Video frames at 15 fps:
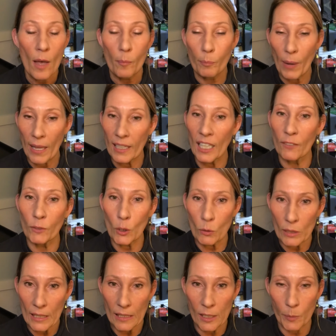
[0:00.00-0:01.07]
But if you
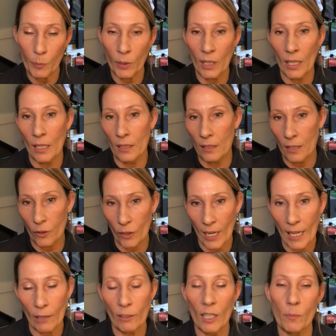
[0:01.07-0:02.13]
need to put it in another
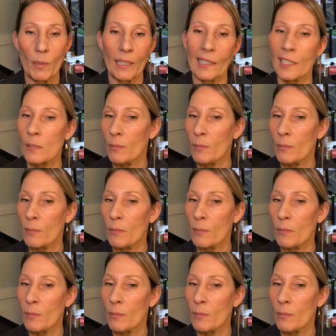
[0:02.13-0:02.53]
area because